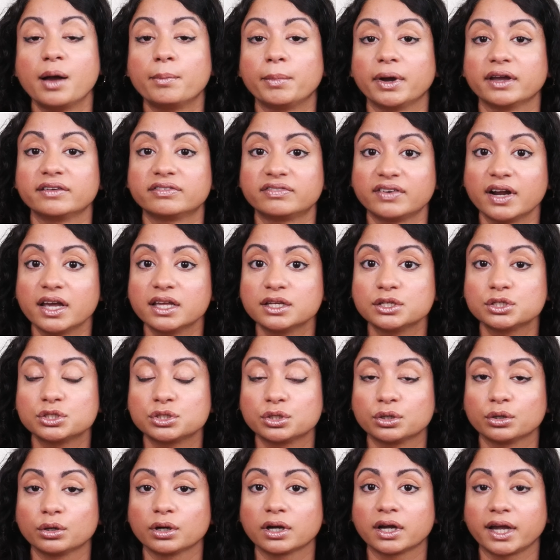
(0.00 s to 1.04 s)
My friend
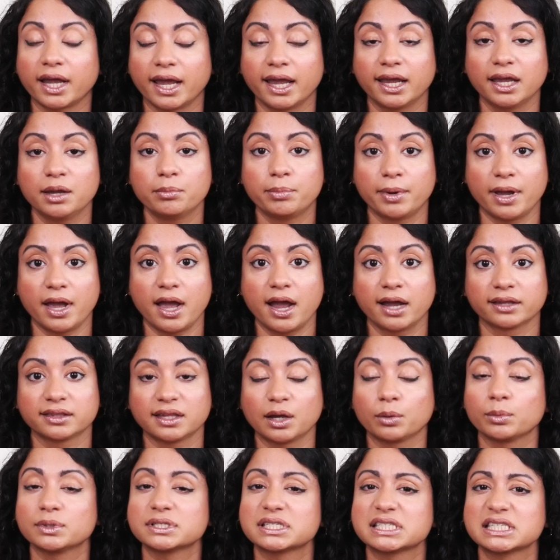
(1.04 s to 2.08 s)
took a bag
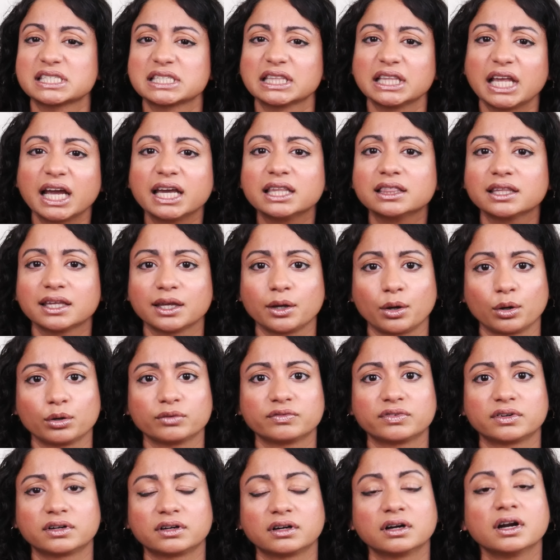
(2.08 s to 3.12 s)
that was slightly
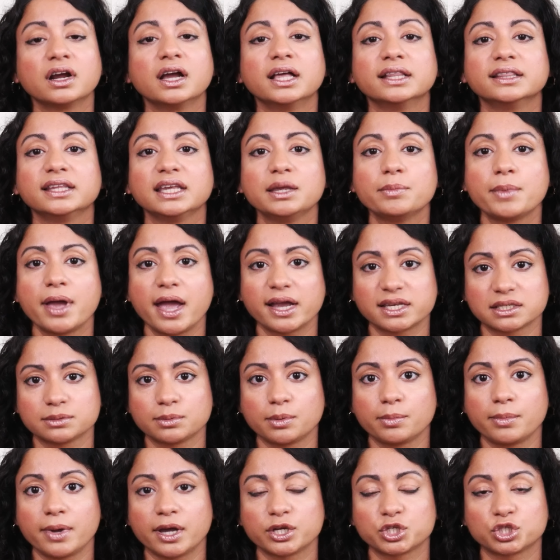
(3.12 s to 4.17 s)
over the maximum
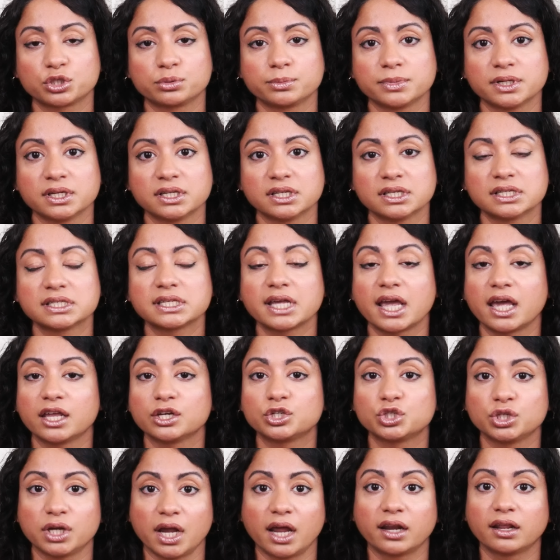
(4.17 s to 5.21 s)
measurements and
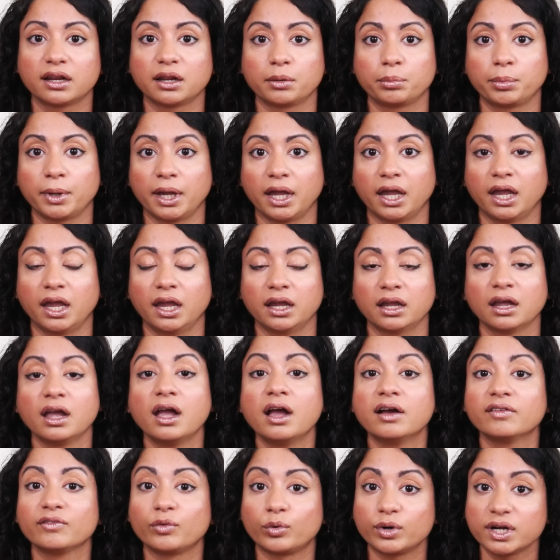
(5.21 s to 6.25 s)
she ended up paying
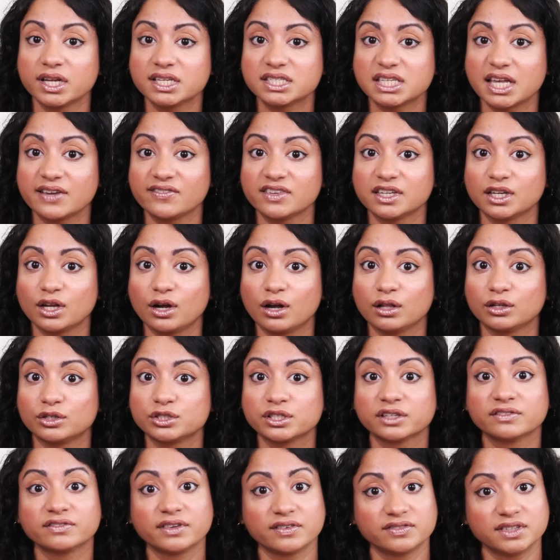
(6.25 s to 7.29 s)

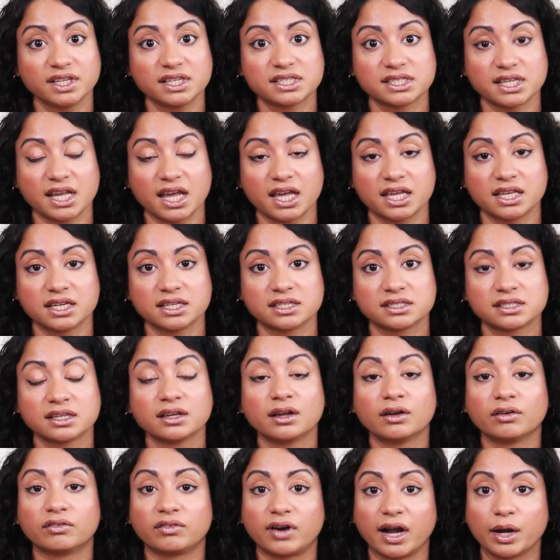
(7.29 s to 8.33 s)
$47.50
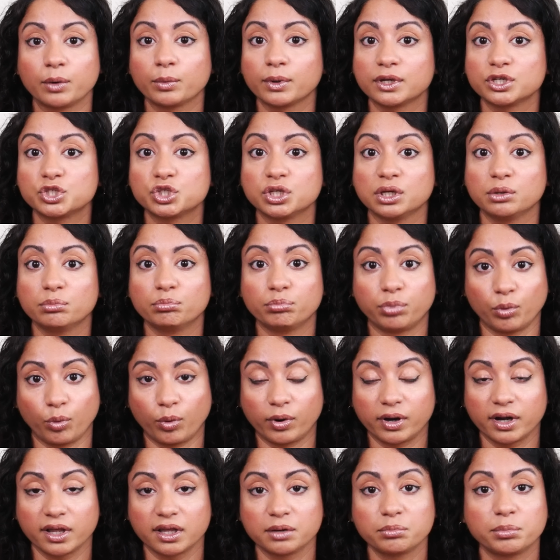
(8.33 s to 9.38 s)
right when she
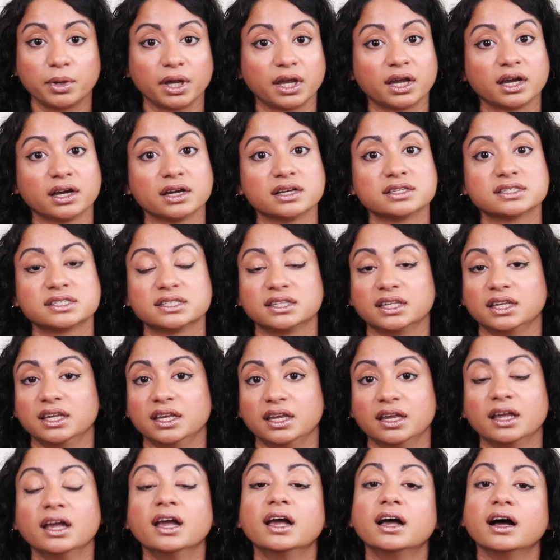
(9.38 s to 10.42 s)
boarded because
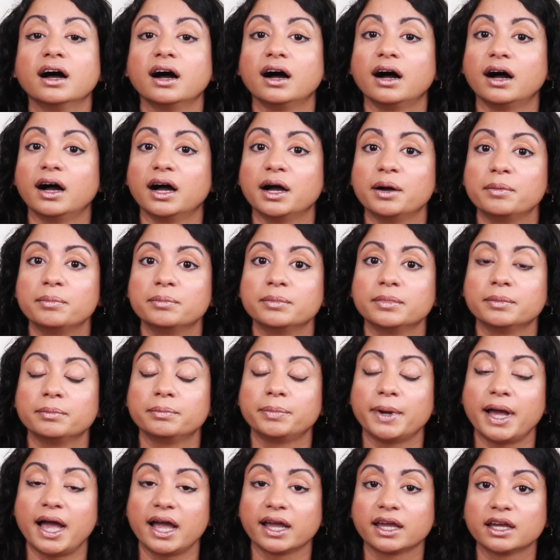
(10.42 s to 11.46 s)
the um,
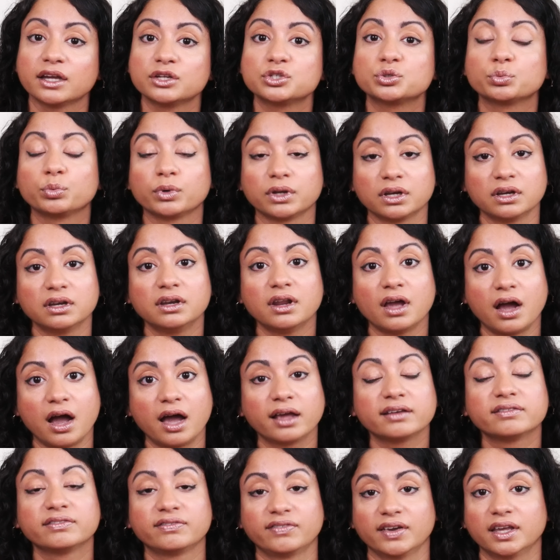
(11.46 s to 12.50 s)
baggage would
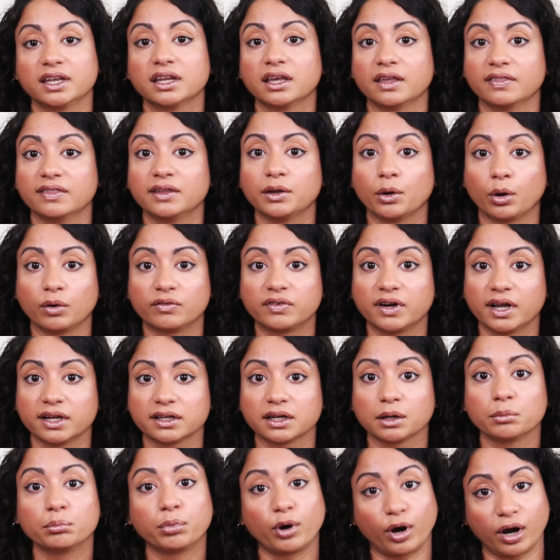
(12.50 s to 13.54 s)
not fit in the overhead
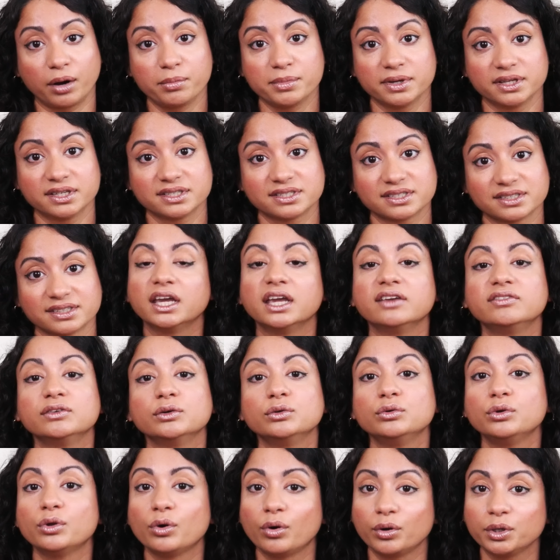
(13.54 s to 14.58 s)
compartment. If you
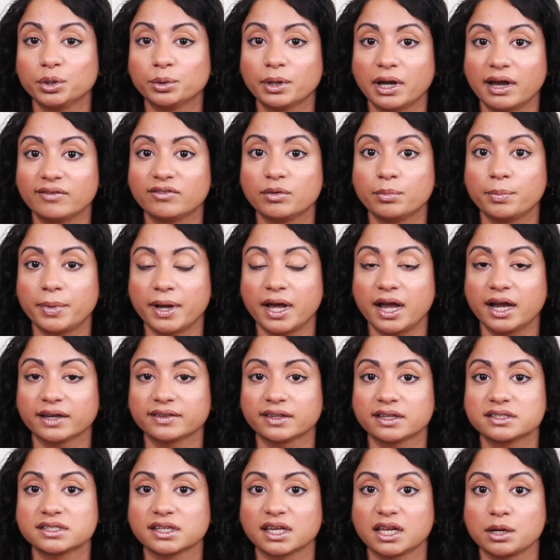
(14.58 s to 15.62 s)
know you have a bag
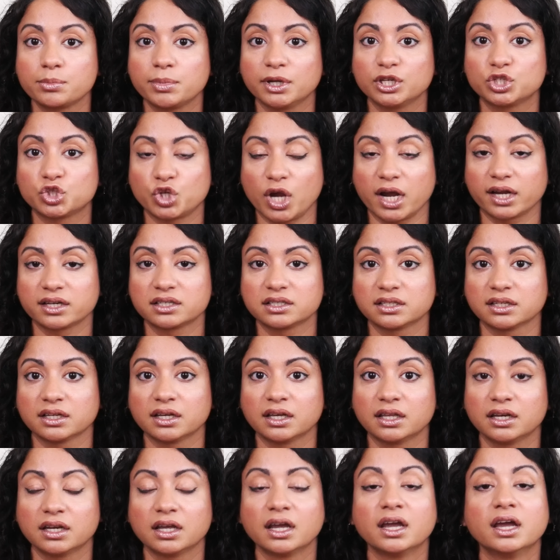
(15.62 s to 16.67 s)
that's going to be checked
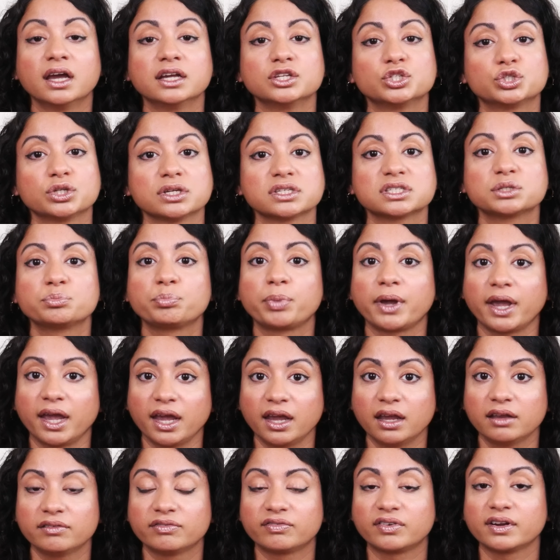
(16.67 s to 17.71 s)
in, just
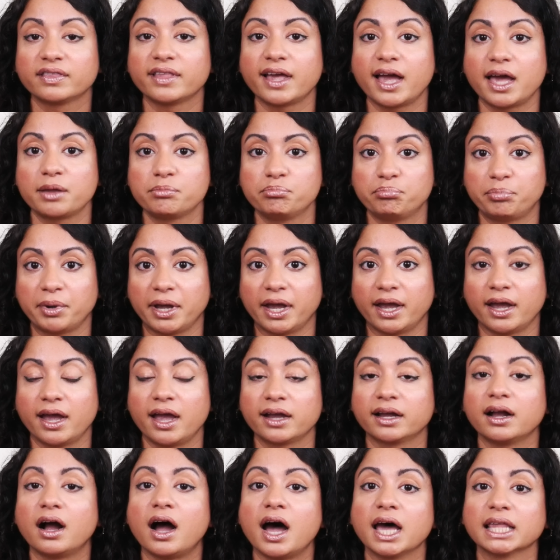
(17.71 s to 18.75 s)
pay for that bag
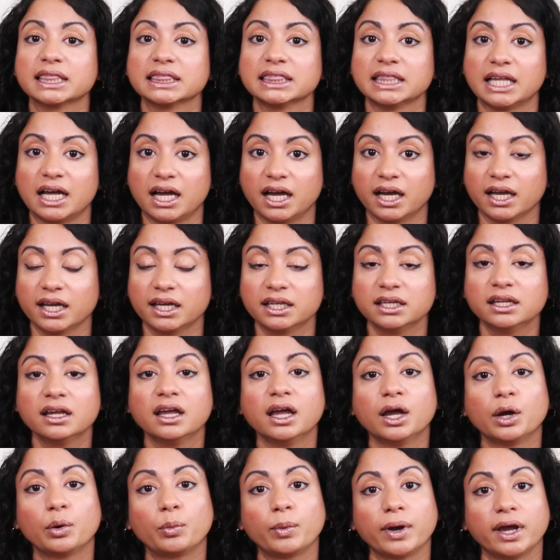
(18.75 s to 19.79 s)
online
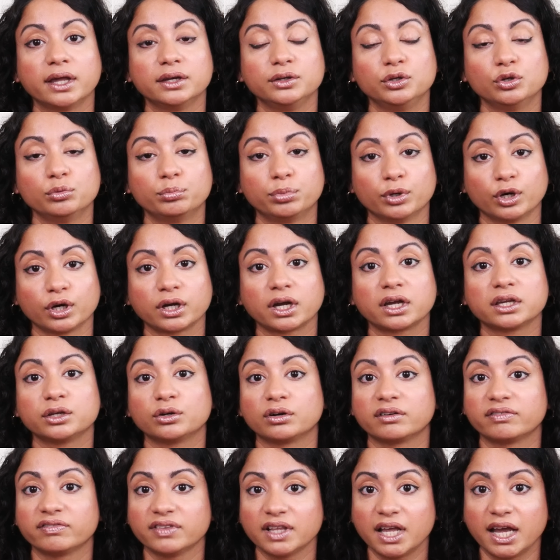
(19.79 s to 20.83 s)
when you book your
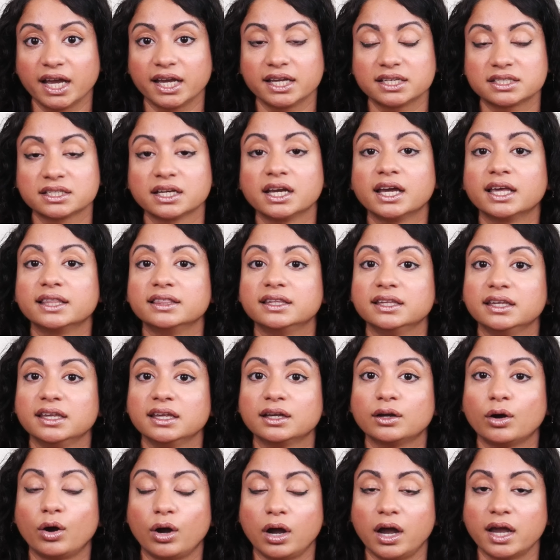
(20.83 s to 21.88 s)
flight the
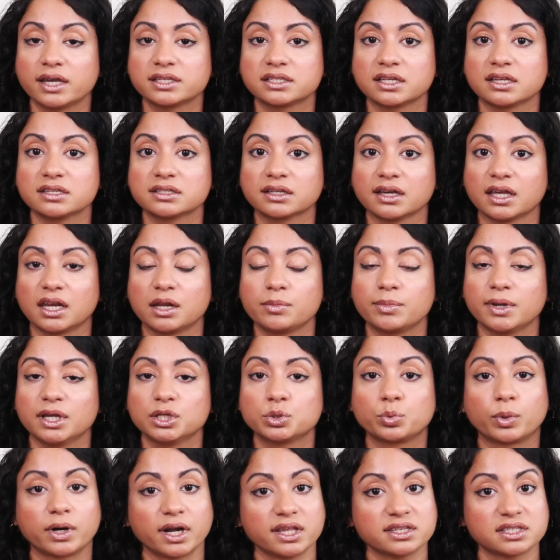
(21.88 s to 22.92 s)
cost is going to be
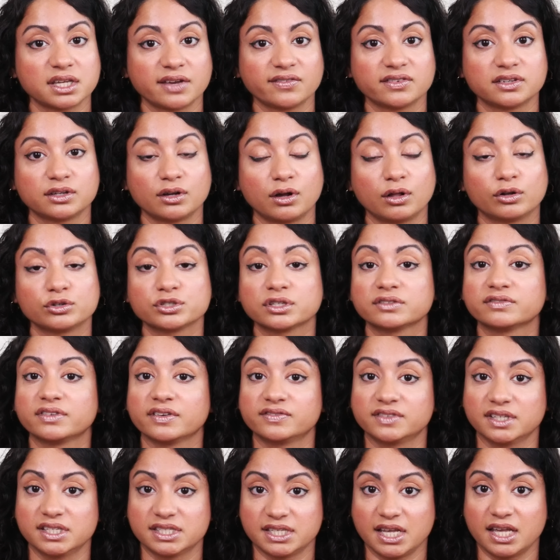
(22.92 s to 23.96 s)

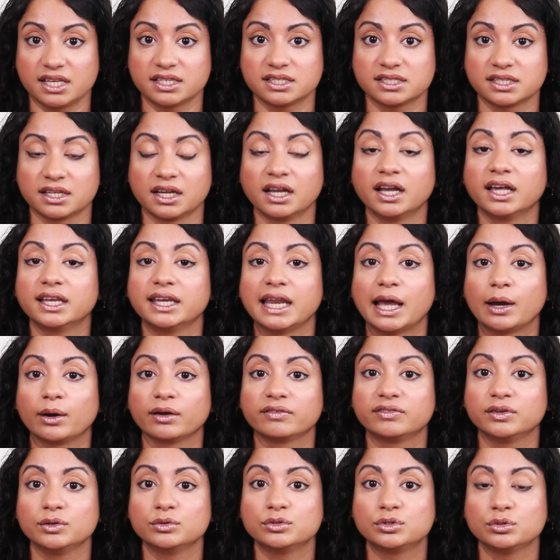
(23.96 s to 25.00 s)
$27.50. Now,
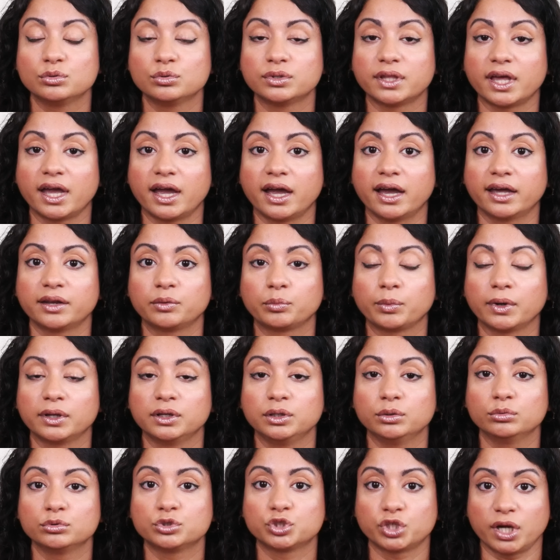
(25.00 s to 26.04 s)
if you do that when
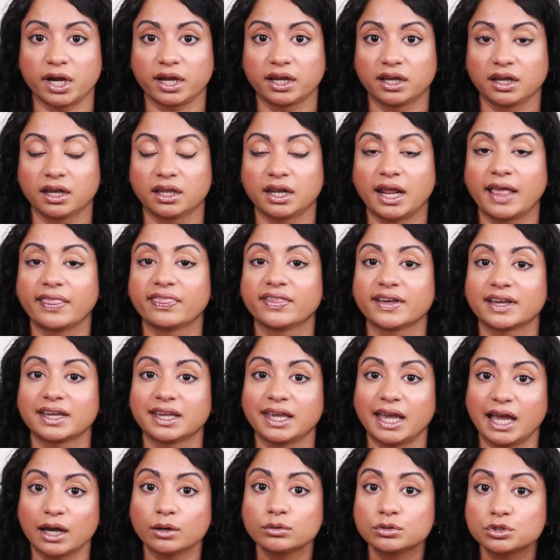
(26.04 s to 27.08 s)
you check in at the
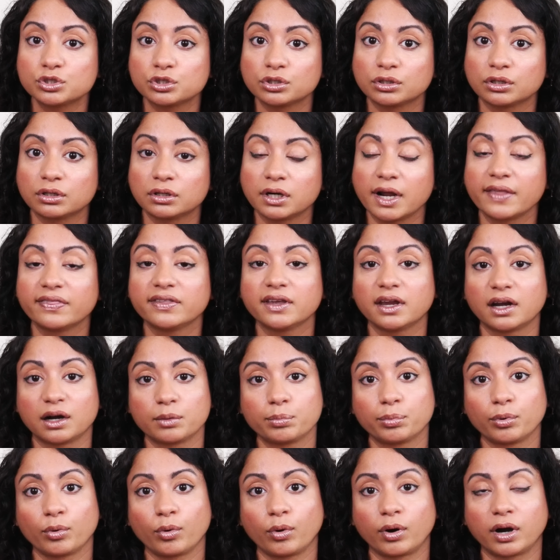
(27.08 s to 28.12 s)
counter at the
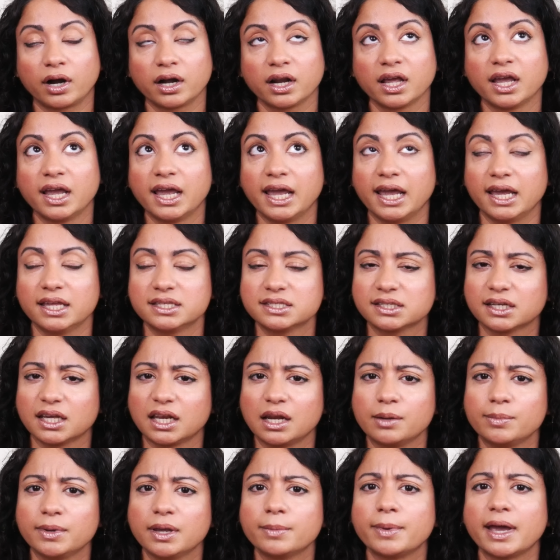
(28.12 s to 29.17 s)
airport, it's going to
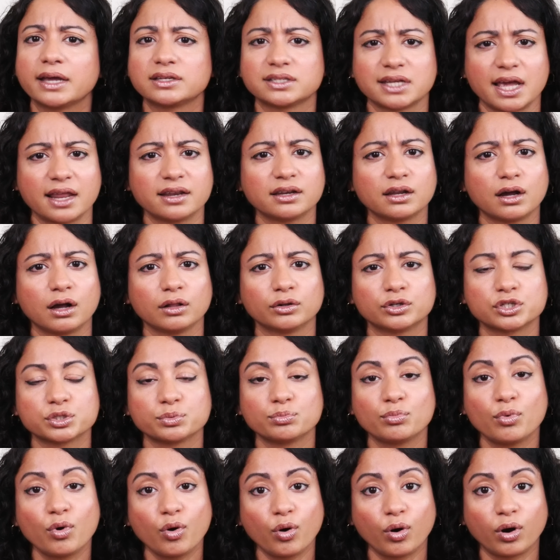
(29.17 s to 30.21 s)
be about $10
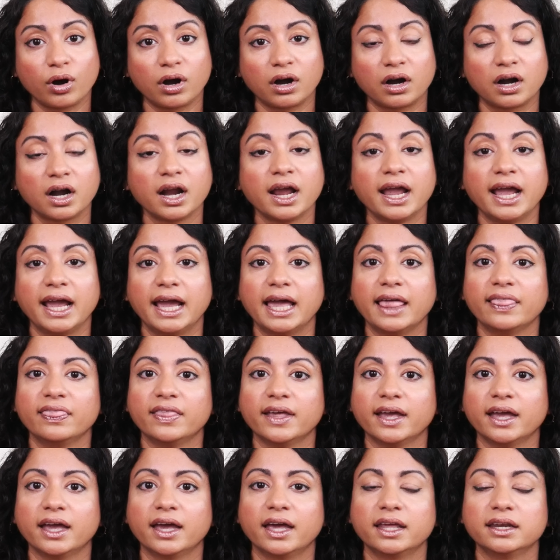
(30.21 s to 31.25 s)
more. And
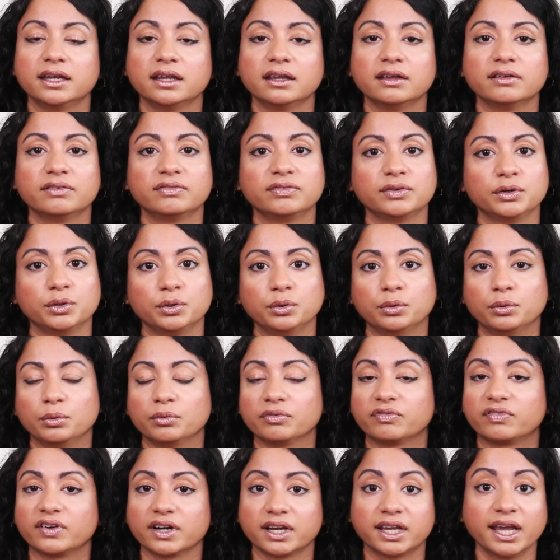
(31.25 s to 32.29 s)
then if you
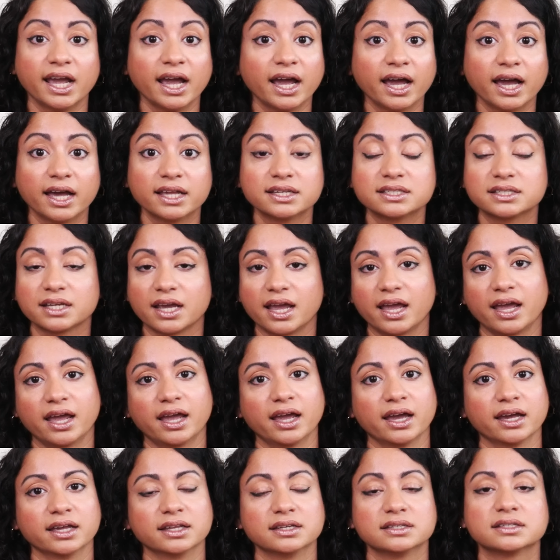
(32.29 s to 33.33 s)
forget
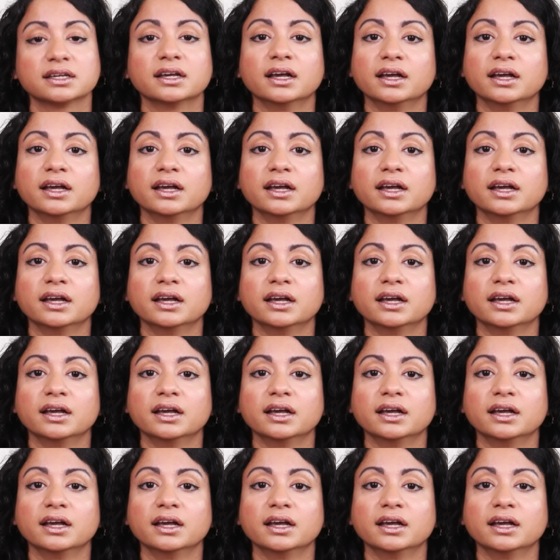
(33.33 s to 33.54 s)
and